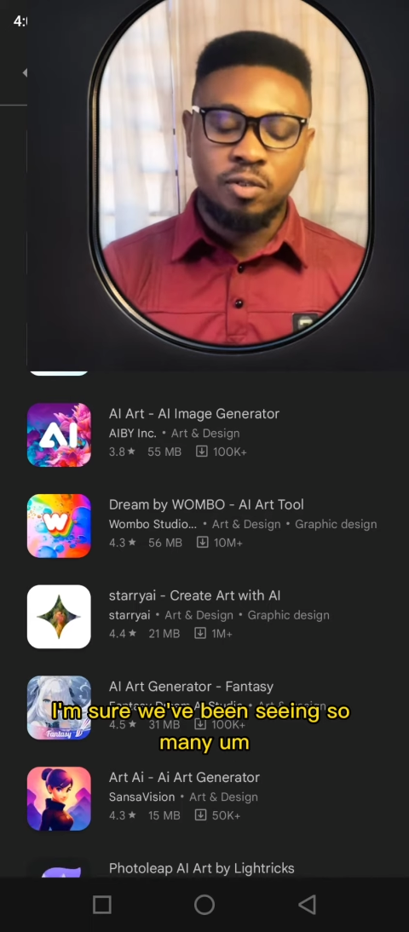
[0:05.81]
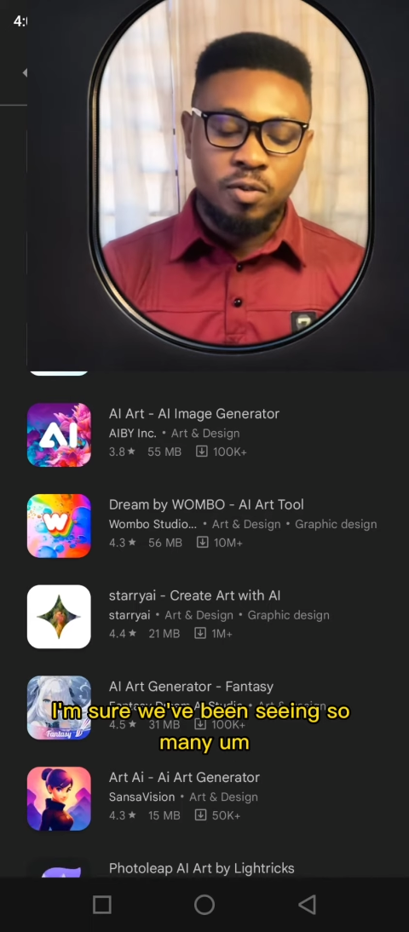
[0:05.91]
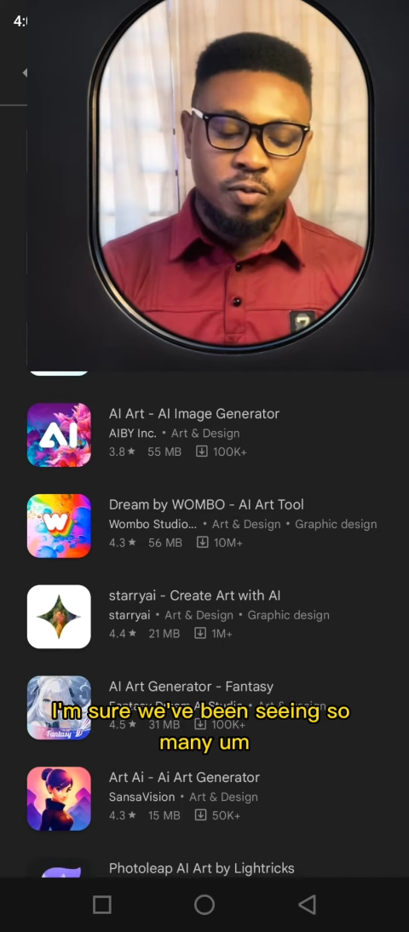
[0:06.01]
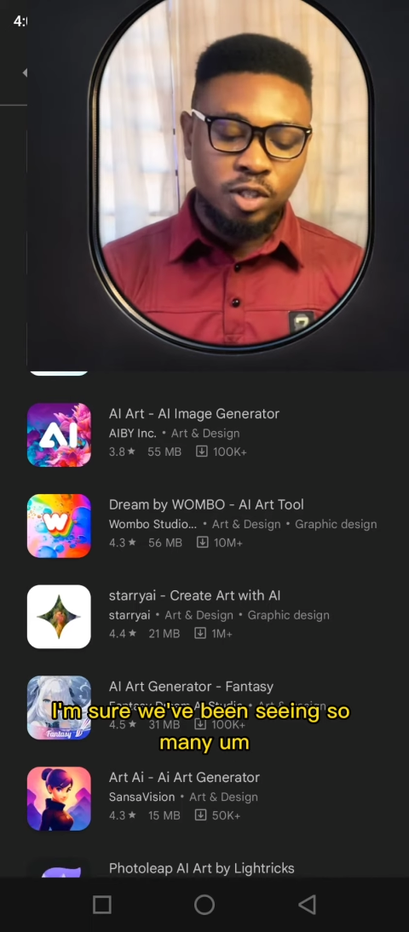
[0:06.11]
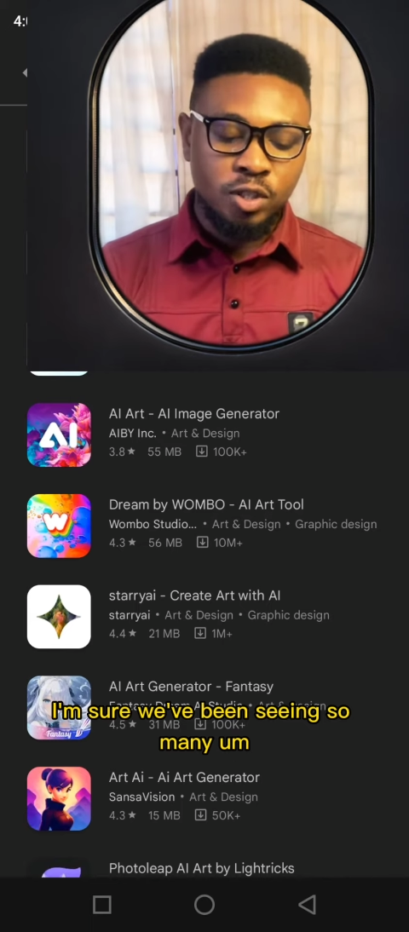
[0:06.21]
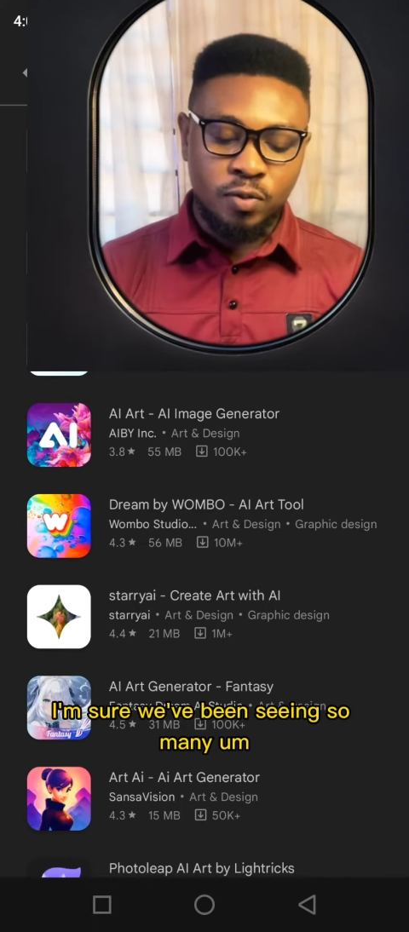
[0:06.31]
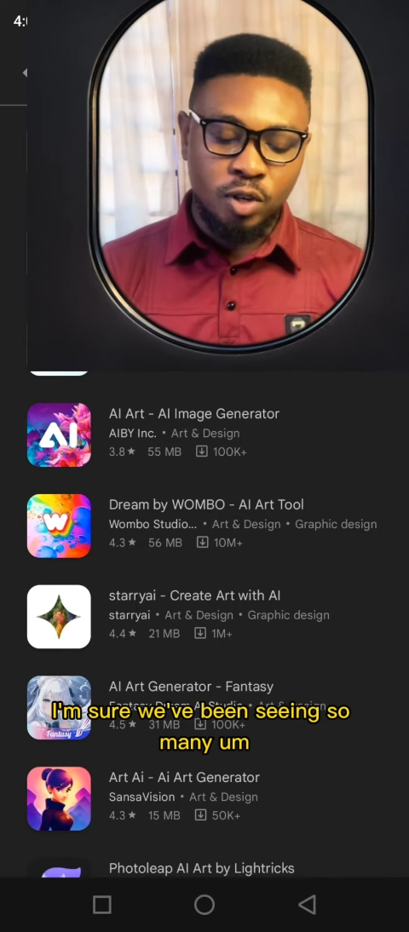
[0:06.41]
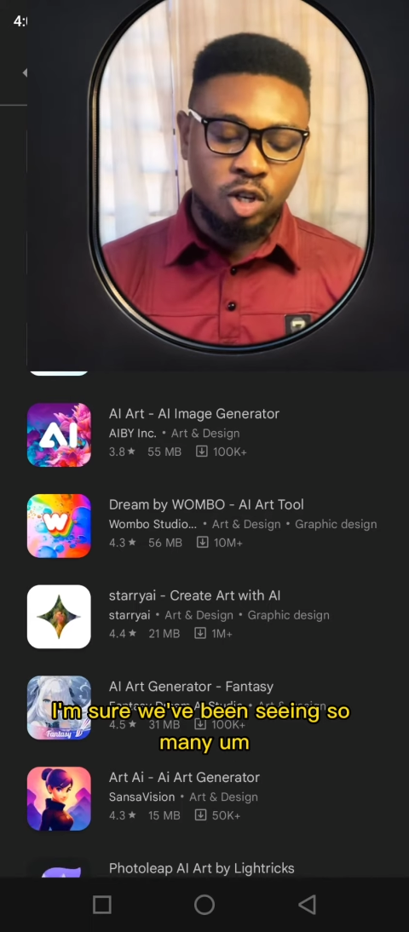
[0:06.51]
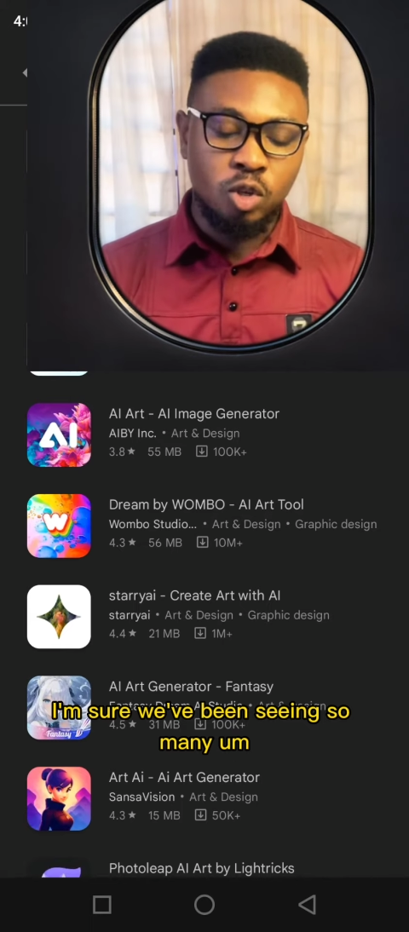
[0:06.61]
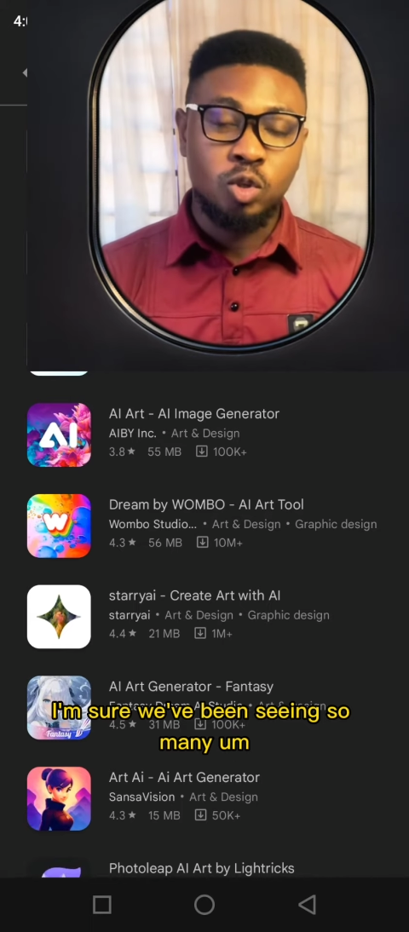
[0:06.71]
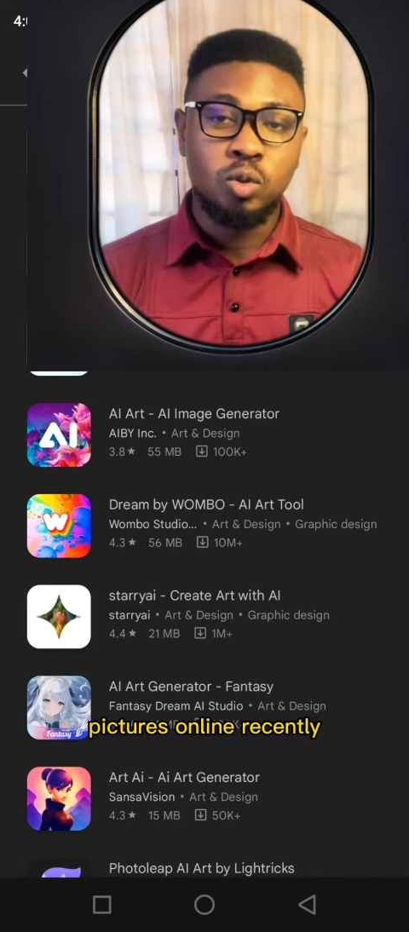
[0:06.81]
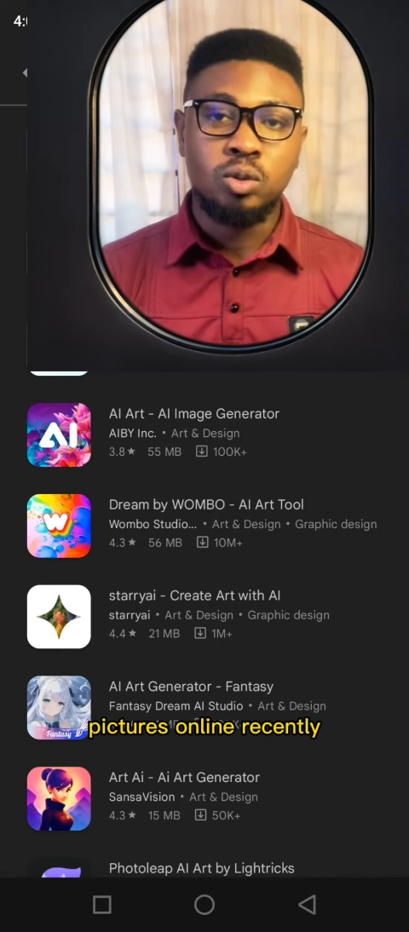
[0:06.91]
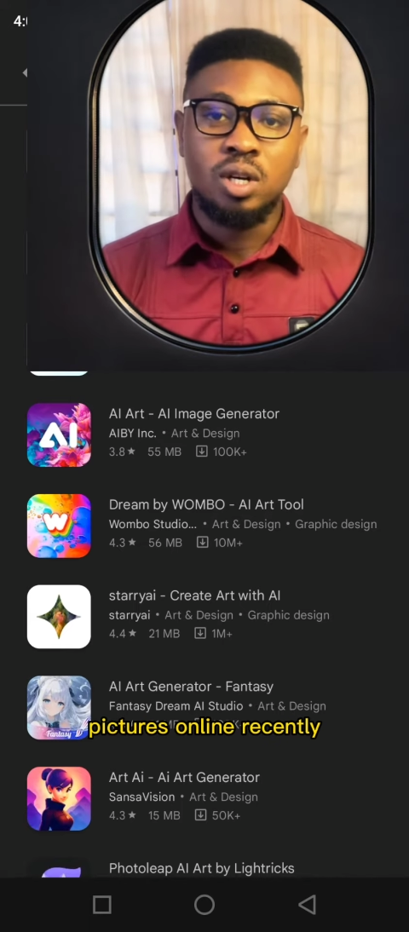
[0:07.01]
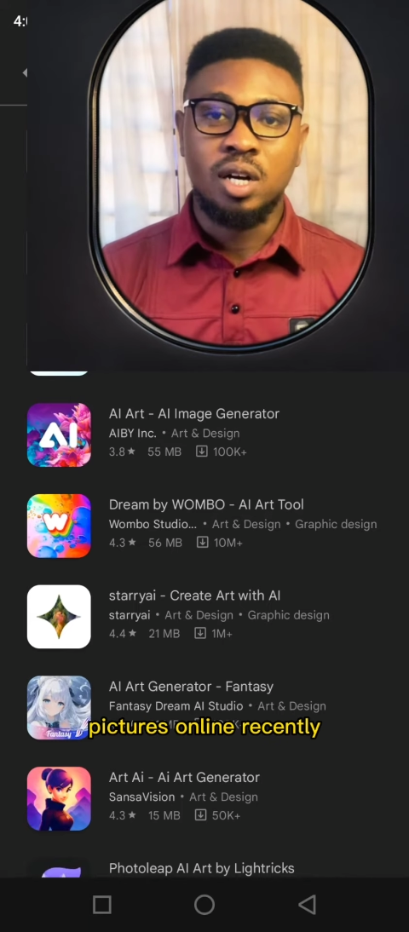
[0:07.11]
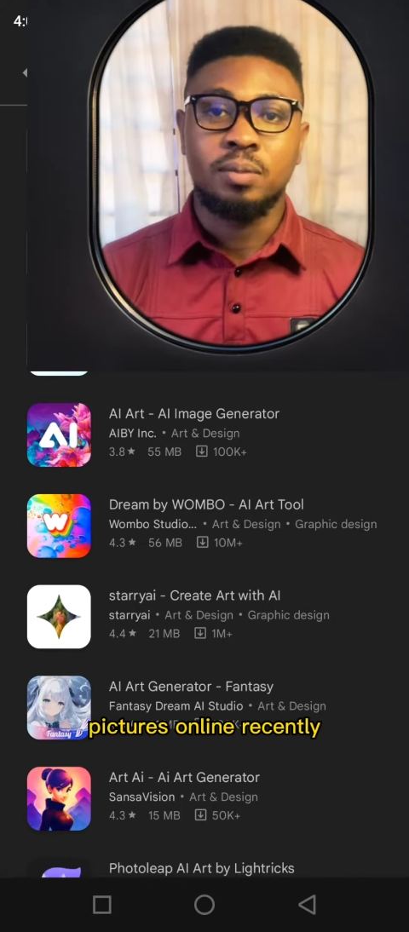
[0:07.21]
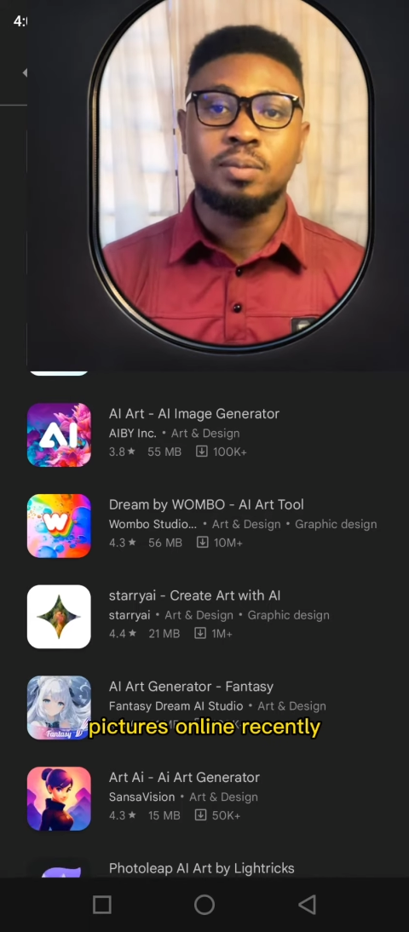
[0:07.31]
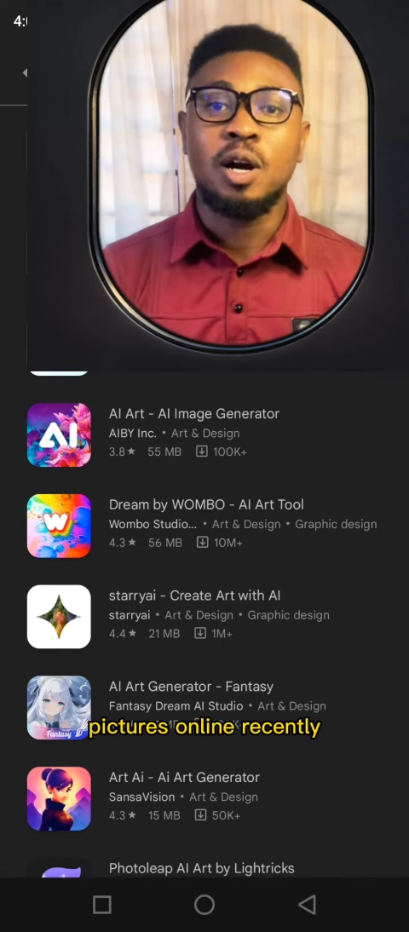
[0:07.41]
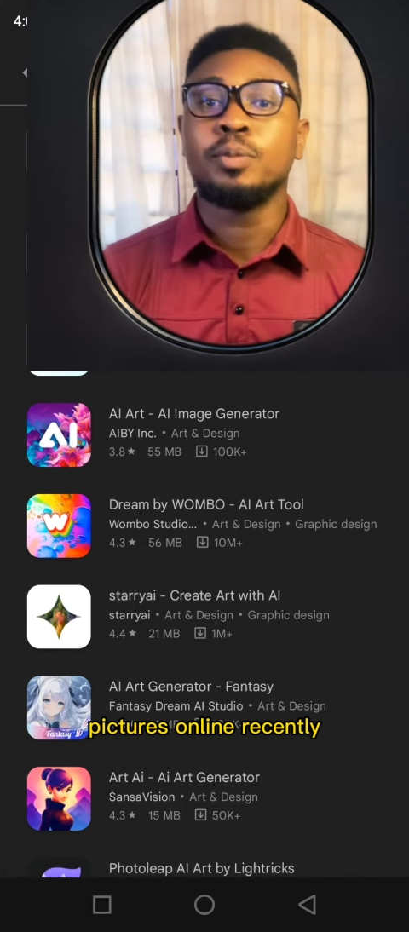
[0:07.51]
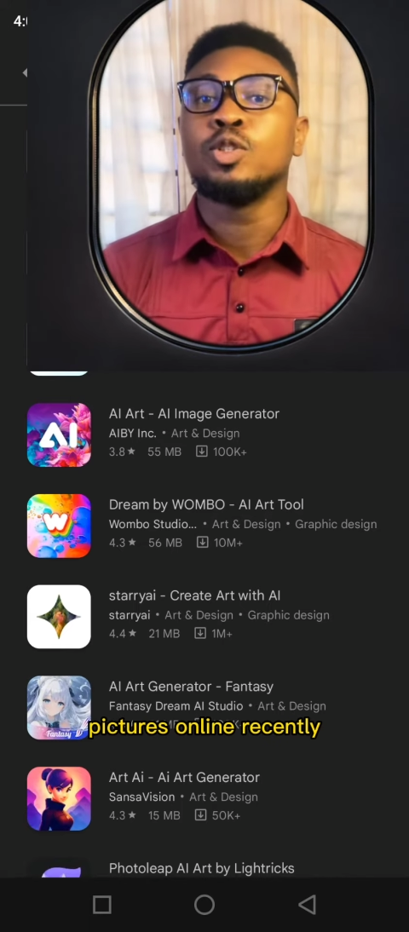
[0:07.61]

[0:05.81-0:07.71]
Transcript: many pictures online